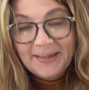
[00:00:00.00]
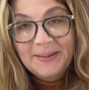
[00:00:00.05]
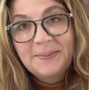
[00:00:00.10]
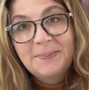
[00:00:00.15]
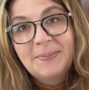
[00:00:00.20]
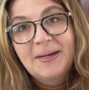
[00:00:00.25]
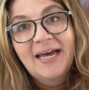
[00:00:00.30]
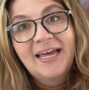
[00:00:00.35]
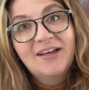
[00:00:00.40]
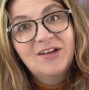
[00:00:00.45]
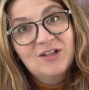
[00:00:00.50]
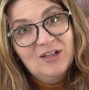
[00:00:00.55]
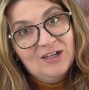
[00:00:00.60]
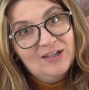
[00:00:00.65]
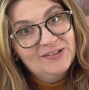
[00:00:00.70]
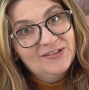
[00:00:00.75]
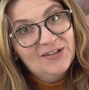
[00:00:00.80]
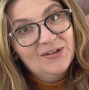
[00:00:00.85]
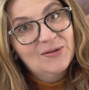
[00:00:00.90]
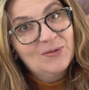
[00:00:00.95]
by
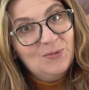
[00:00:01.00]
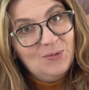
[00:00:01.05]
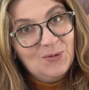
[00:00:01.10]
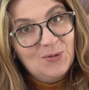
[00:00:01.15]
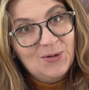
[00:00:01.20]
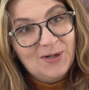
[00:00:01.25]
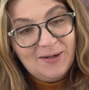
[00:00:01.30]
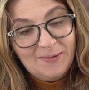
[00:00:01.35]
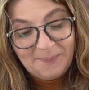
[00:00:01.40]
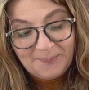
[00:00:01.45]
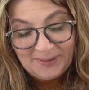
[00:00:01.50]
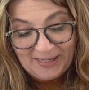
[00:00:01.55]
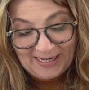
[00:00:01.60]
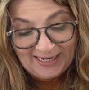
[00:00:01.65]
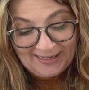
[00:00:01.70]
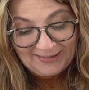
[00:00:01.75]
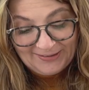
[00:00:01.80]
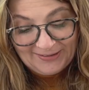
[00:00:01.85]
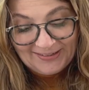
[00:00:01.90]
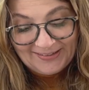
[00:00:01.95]
Closet Core
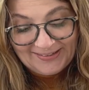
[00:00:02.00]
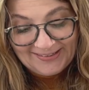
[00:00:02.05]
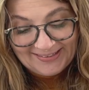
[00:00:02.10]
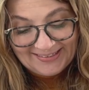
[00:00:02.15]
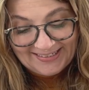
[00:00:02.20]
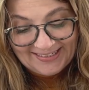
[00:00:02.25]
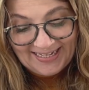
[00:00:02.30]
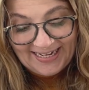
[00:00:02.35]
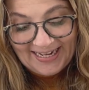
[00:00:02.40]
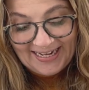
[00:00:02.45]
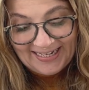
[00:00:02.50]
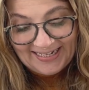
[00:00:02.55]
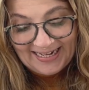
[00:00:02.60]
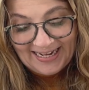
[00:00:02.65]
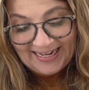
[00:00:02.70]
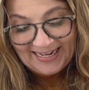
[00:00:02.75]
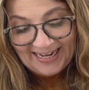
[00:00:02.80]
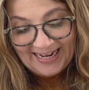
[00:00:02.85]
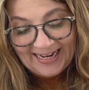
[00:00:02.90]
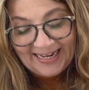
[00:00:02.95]
Patterns. And
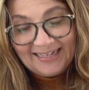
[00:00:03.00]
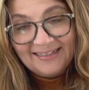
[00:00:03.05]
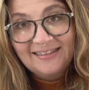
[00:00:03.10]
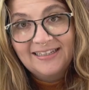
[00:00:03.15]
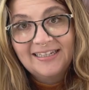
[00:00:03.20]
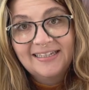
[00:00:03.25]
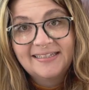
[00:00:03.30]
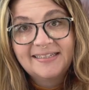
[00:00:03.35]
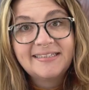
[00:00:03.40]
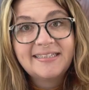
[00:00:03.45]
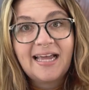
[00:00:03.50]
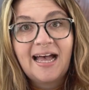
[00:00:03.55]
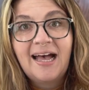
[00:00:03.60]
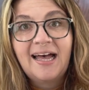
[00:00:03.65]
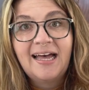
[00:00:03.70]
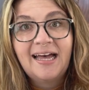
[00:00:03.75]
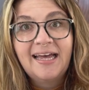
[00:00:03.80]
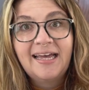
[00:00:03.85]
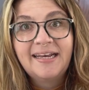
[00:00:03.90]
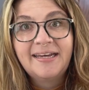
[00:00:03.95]
I had this
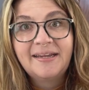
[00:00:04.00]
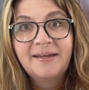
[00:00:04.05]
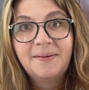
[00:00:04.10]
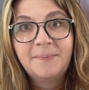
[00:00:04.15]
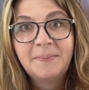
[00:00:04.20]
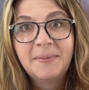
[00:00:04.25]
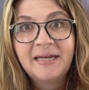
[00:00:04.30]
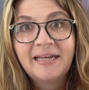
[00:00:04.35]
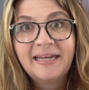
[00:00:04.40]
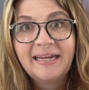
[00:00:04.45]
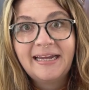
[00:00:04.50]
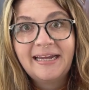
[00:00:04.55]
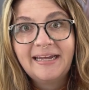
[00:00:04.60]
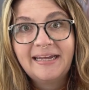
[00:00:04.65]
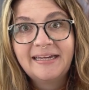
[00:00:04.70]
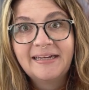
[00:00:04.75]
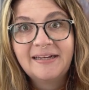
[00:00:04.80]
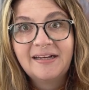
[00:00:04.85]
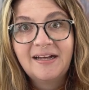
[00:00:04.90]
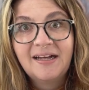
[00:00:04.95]
on
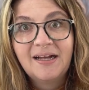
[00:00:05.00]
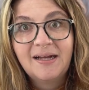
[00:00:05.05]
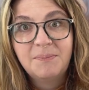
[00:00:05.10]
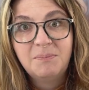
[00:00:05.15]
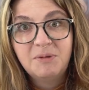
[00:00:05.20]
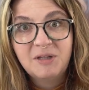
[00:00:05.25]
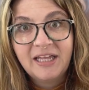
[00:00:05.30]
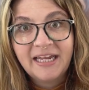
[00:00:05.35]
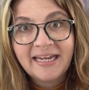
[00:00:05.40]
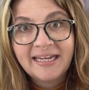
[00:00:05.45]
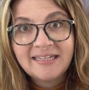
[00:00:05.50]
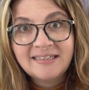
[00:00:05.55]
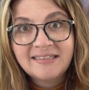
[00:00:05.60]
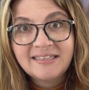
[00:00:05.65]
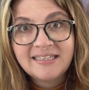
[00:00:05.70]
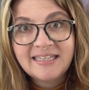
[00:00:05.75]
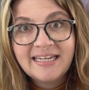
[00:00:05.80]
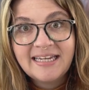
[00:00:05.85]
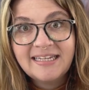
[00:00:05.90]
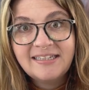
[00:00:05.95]
my
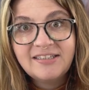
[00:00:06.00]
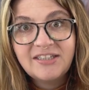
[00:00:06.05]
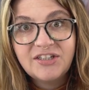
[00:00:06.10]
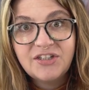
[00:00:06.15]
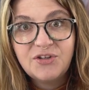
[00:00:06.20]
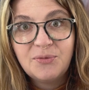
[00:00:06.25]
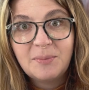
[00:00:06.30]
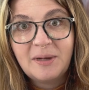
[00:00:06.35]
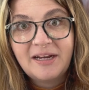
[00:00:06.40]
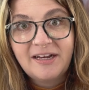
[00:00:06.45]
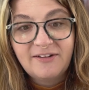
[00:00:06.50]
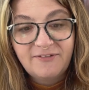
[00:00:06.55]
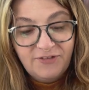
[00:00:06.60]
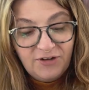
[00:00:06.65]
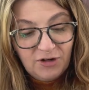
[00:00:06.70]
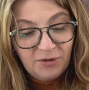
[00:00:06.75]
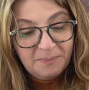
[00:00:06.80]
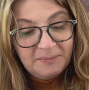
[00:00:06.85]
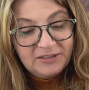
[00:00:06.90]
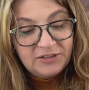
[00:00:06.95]
plans list. You might have
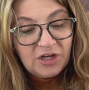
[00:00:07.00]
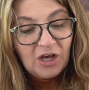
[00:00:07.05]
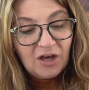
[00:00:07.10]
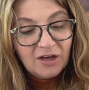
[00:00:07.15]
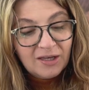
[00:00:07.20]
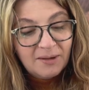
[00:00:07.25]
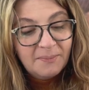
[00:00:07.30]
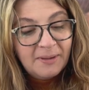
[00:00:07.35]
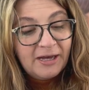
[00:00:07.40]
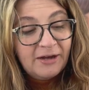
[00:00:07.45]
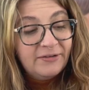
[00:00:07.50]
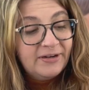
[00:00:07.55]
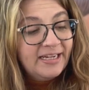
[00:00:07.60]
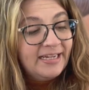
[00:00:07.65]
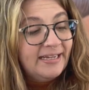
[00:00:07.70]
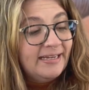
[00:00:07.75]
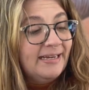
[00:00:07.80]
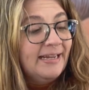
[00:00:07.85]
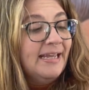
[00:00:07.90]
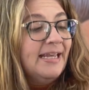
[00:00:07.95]
heard me talk about
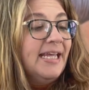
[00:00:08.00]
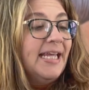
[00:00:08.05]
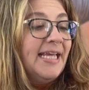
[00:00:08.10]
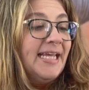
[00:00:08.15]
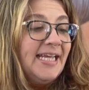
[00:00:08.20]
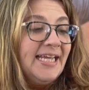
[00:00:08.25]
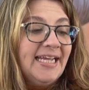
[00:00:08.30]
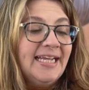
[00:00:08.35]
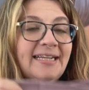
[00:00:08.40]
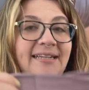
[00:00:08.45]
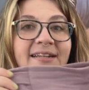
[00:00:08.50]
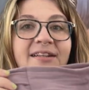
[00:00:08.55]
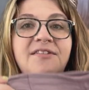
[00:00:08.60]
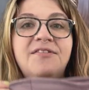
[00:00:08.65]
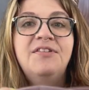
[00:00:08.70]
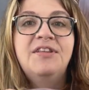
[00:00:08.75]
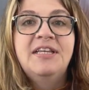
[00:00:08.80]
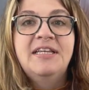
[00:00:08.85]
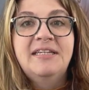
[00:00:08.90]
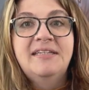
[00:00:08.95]
it in
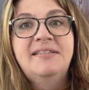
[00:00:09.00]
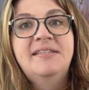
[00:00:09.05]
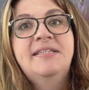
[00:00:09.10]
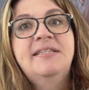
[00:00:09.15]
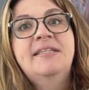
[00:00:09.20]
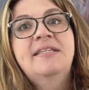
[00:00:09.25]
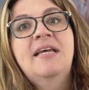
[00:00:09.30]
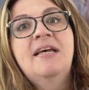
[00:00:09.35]
this